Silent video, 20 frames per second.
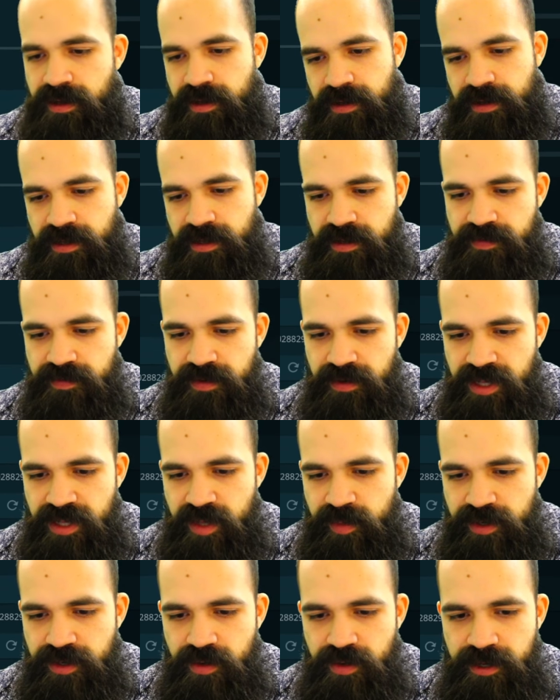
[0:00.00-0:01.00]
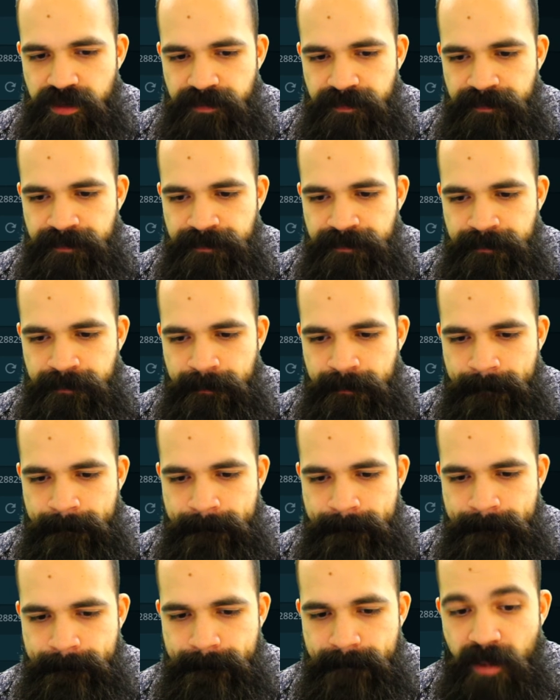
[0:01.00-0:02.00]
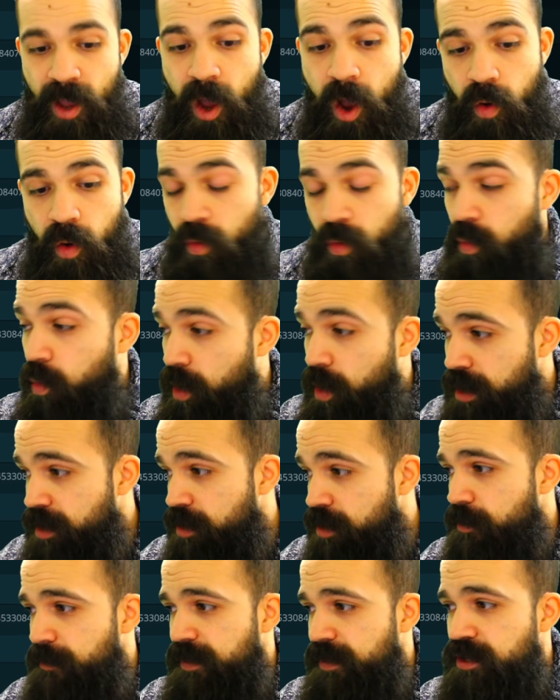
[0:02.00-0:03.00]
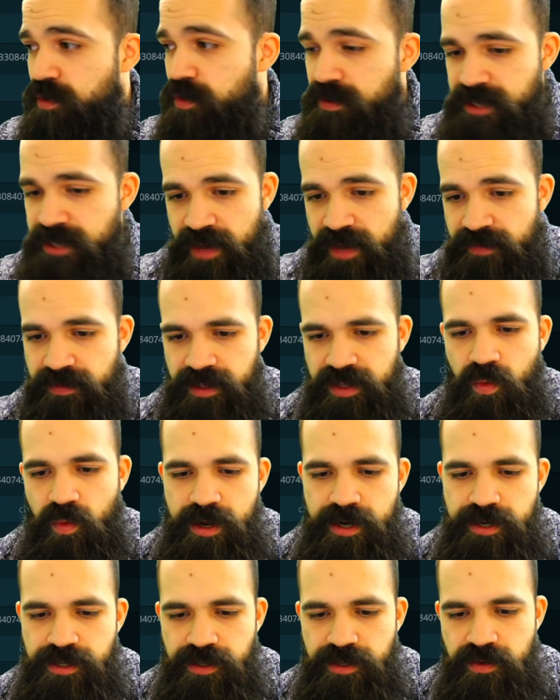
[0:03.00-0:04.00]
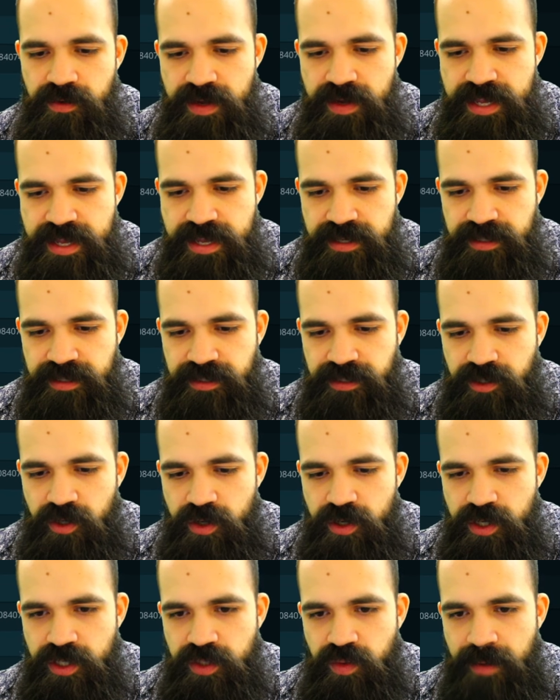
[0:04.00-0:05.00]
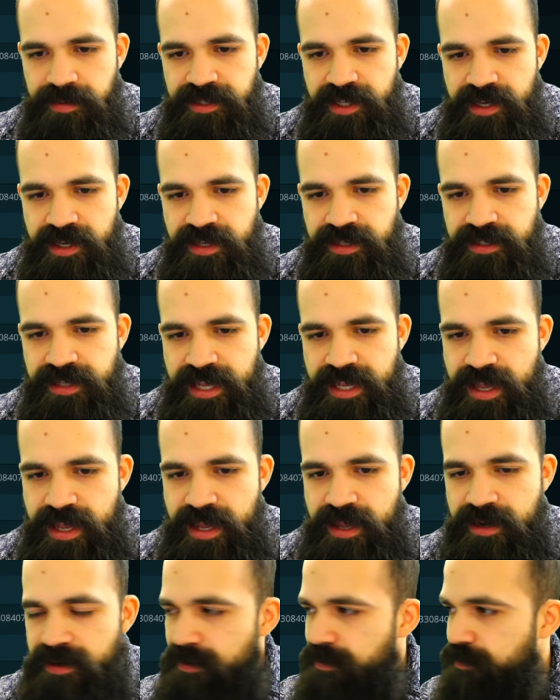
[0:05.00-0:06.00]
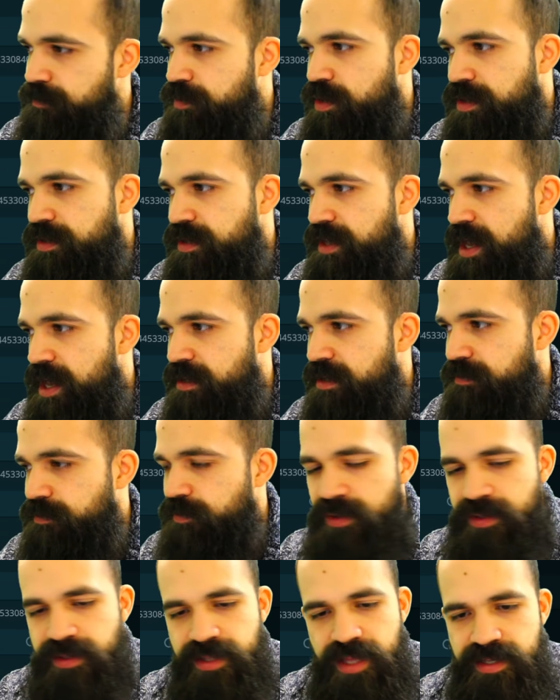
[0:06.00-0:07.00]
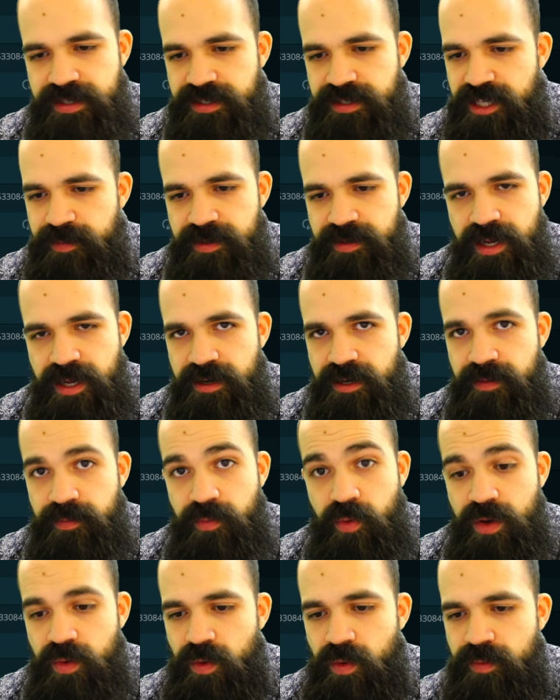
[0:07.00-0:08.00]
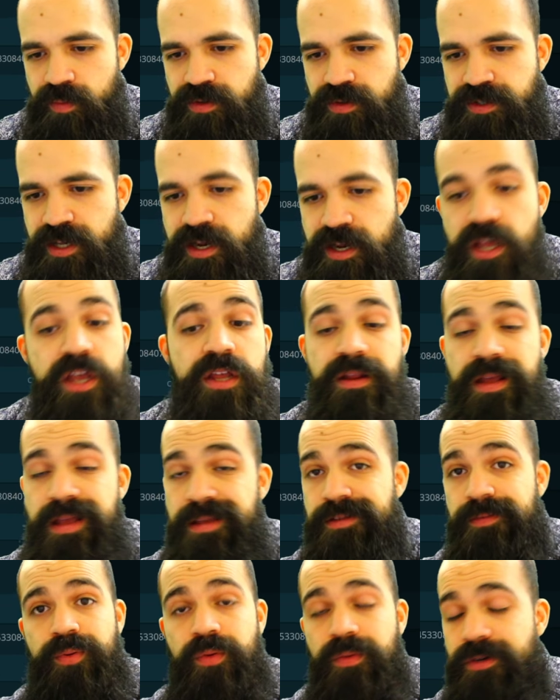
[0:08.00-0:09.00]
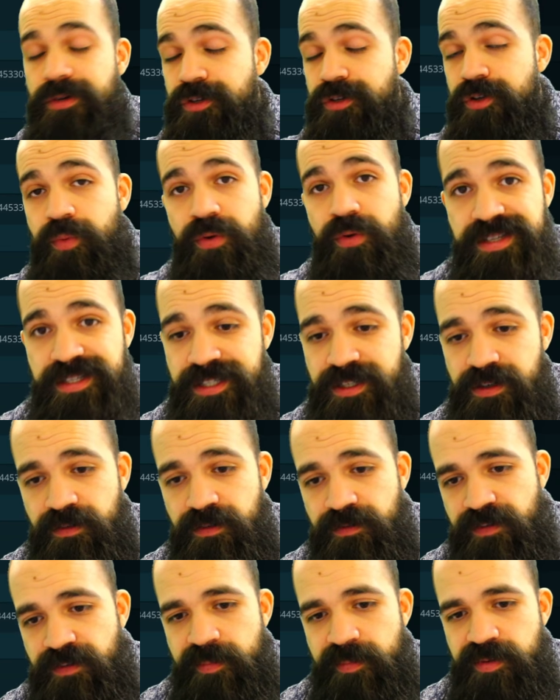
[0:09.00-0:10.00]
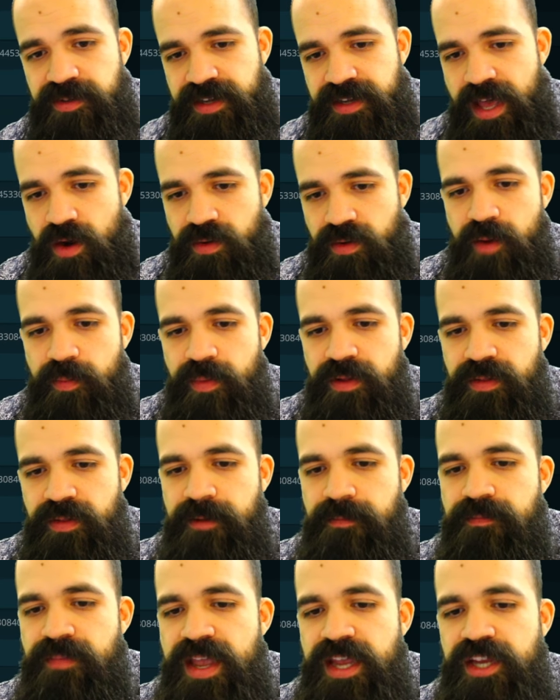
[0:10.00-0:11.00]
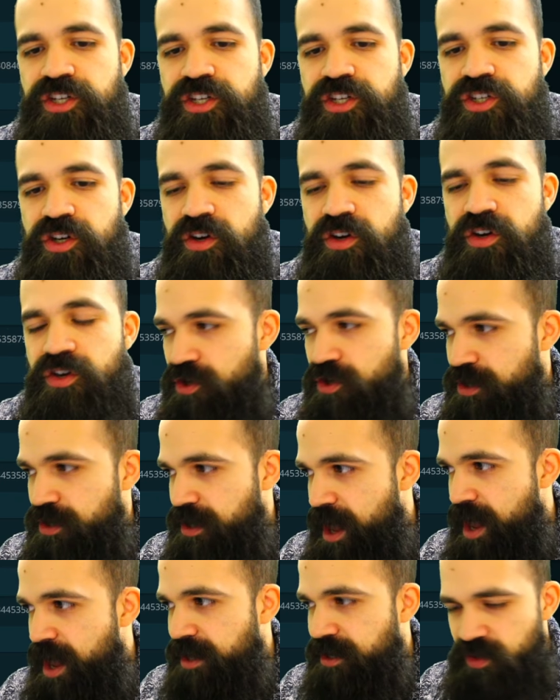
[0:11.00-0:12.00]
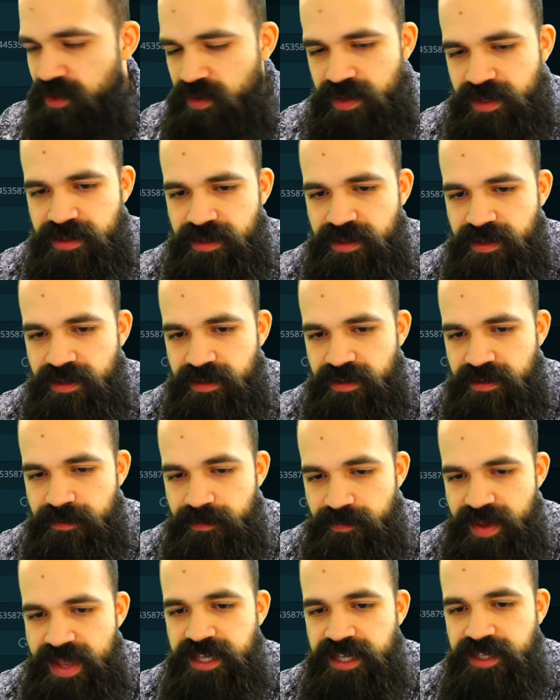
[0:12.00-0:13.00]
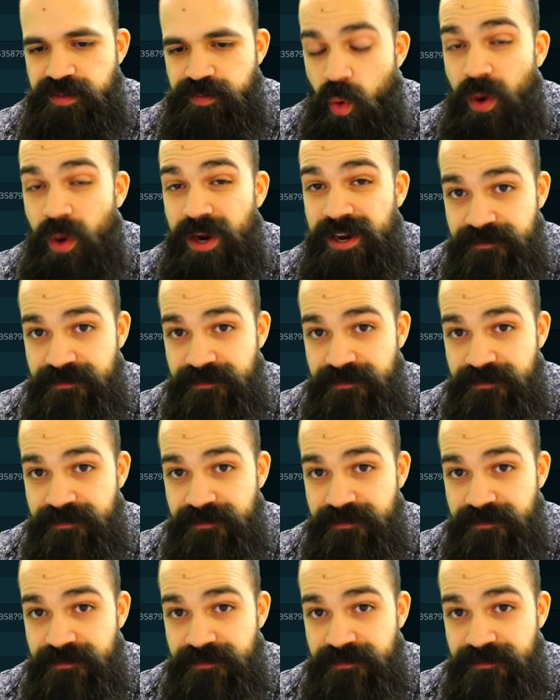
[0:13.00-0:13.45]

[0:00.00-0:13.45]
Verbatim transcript: If it'll let me do it. Oh, one other thing you definitely want to do is go to your swap settings and put that put that slippage down to 0.1% do 0.05%. I don't care, but like make sure you're not doing the, the base 0.5%